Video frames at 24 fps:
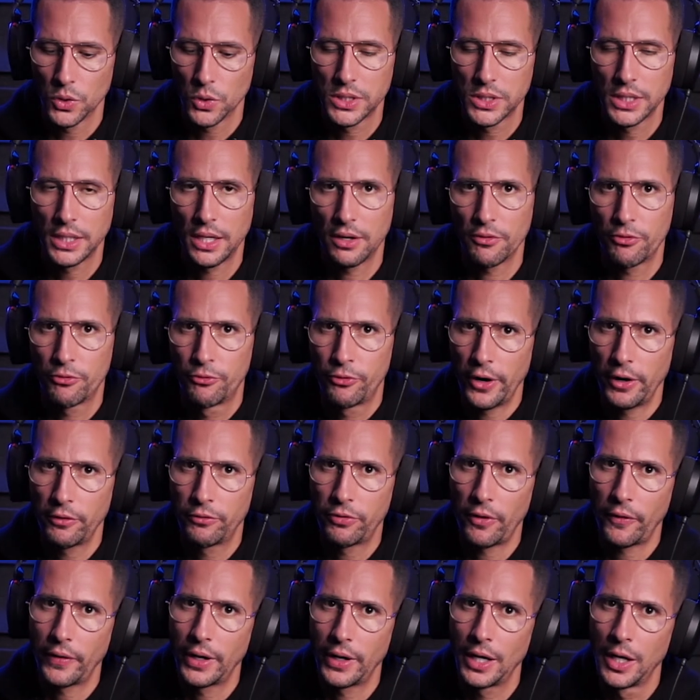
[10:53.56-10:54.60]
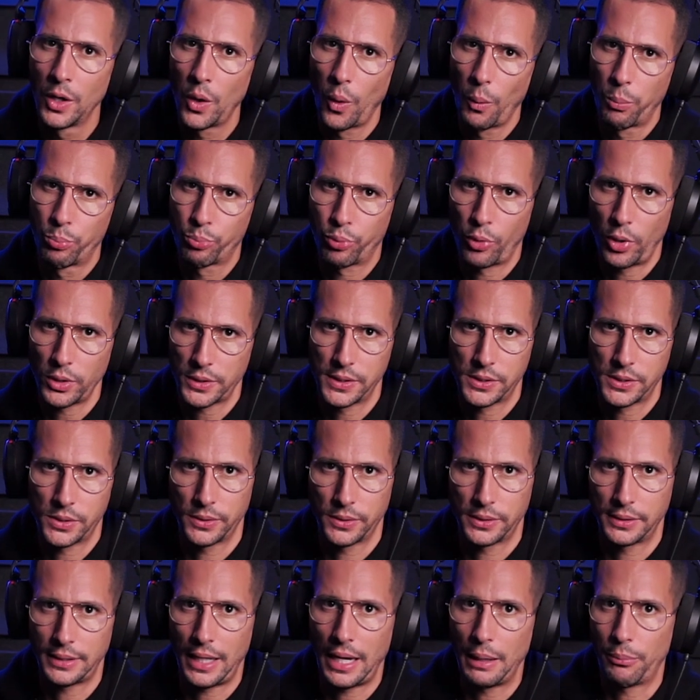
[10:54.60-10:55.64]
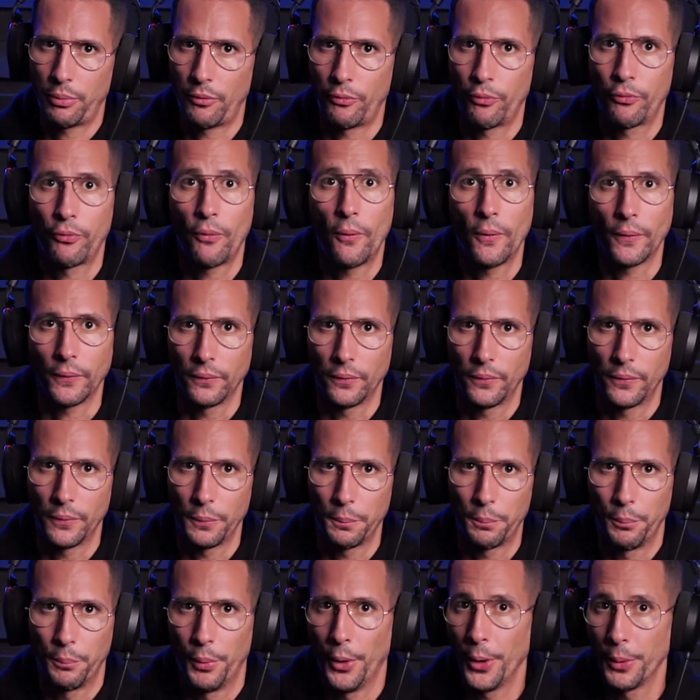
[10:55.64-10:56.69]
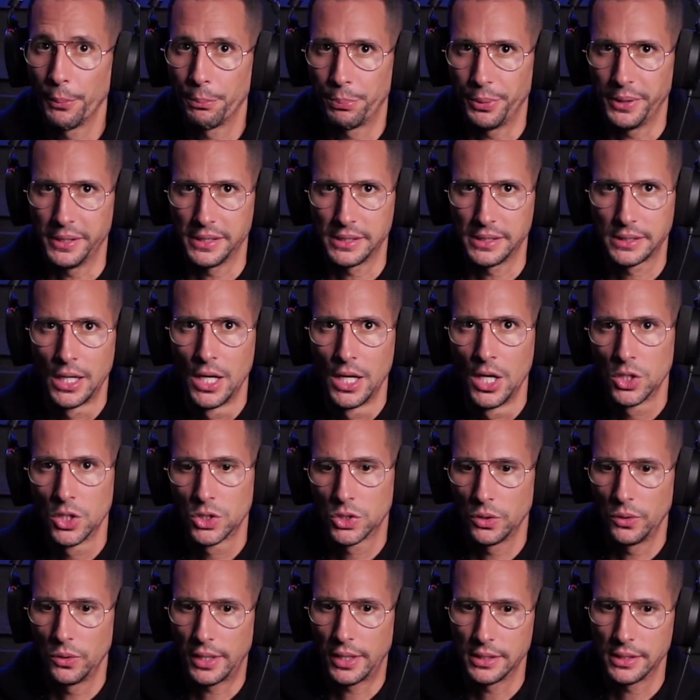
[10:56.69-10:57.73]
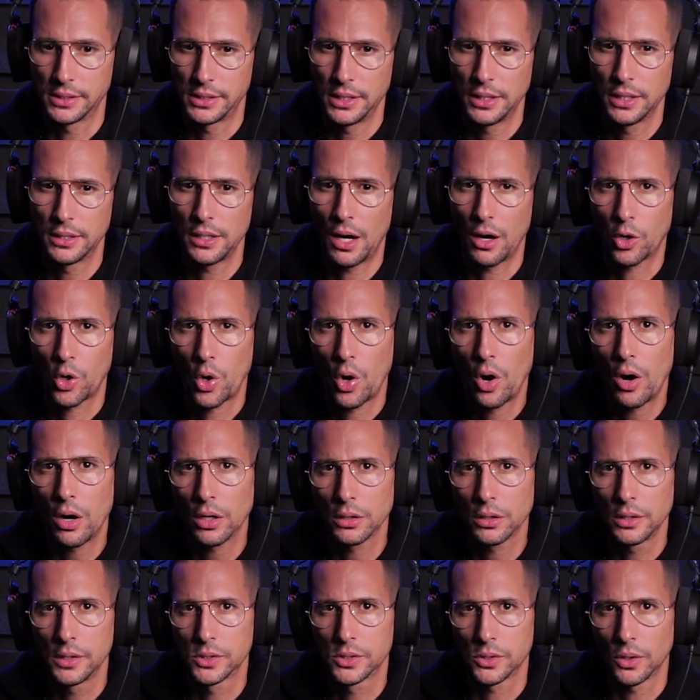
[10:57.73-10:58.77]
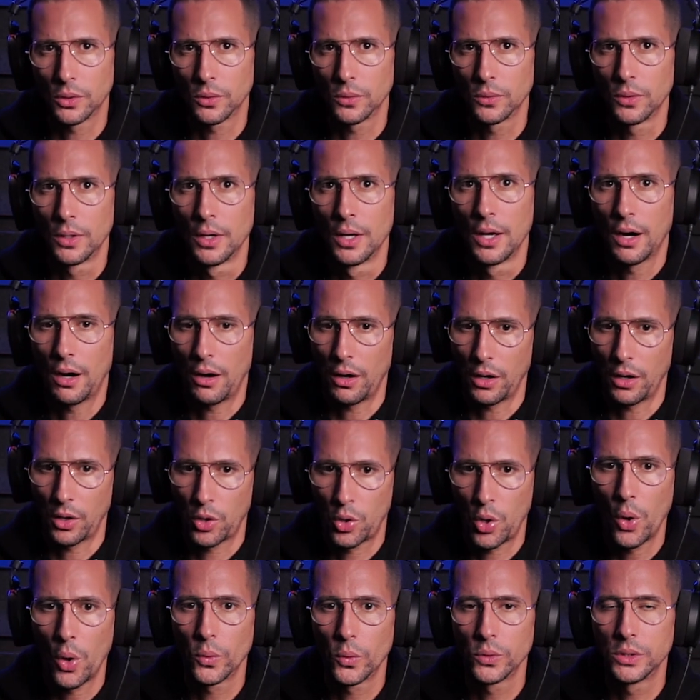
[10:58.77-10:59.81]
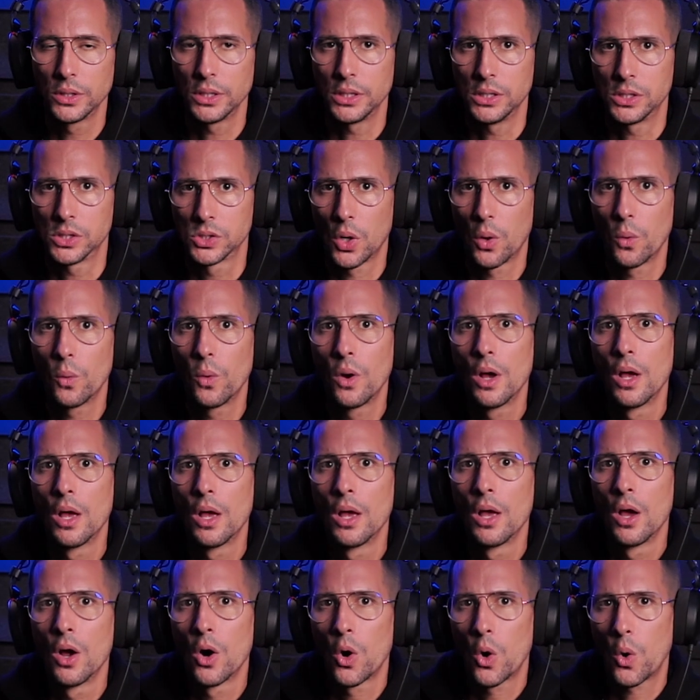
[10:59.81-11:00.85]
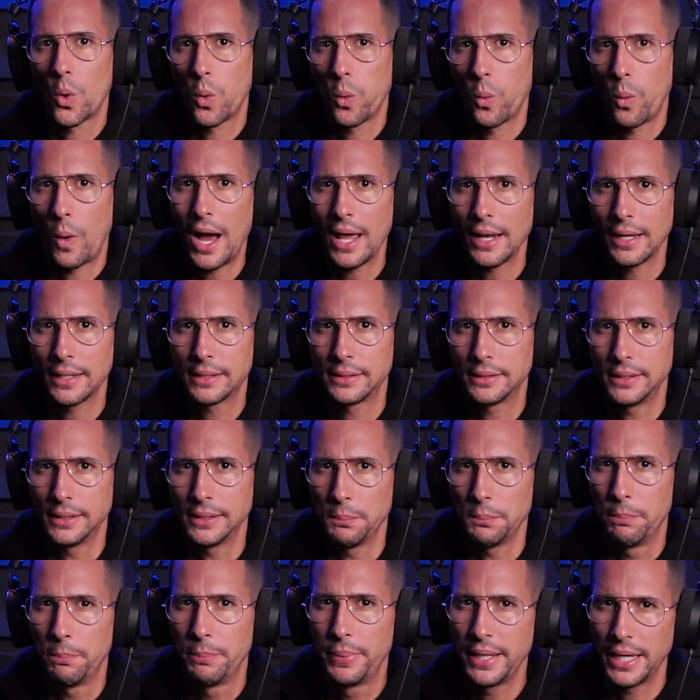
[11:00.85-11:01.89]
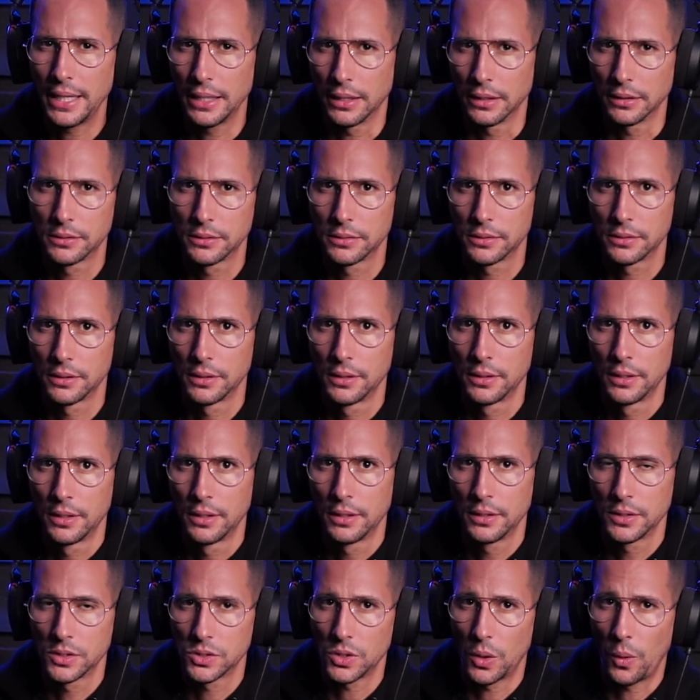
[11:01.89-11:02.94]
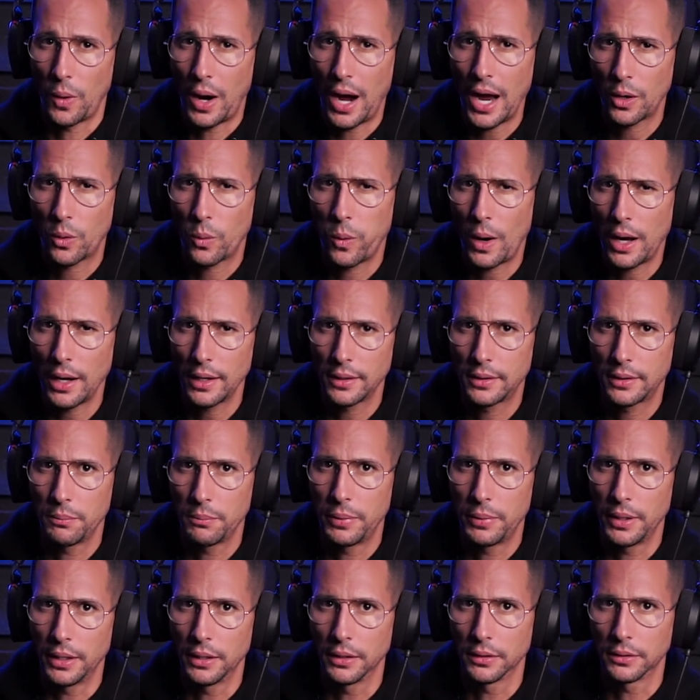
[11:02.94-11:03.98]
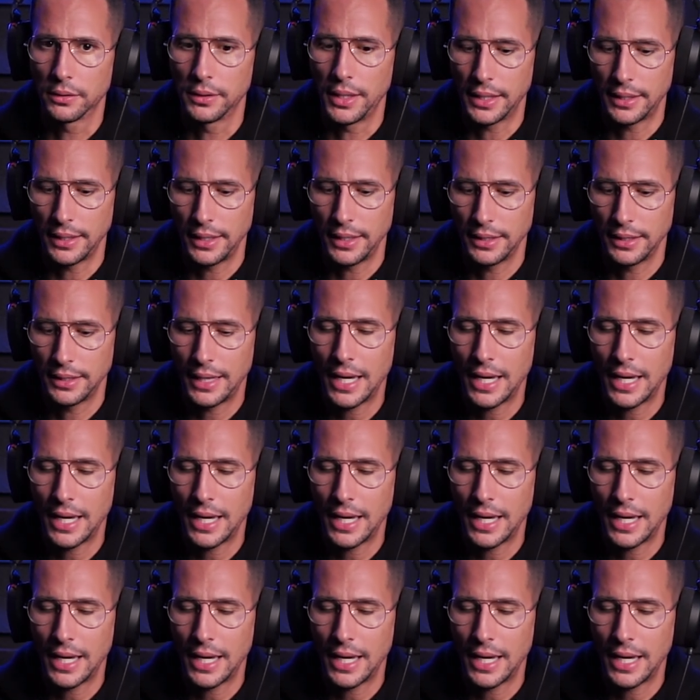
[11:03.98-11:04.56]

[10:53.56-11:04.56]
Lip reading: using a very, very low processor type of phone on purpose. So you can see that our code is so quality built, so high quality build, that it